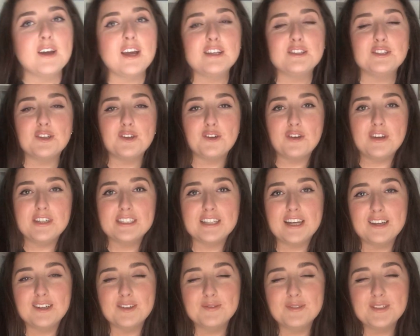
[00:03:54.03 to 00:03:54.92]
it's in a
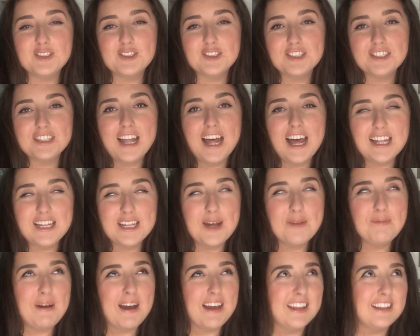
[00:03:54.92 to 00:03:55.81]
great angle, we just sliding
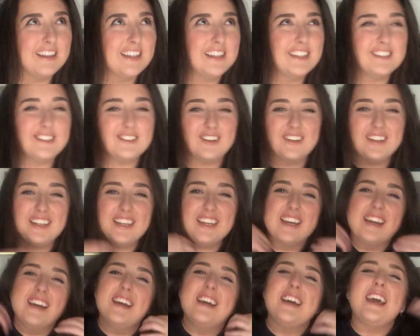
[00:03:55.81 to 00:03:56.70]
that back in there, sorry.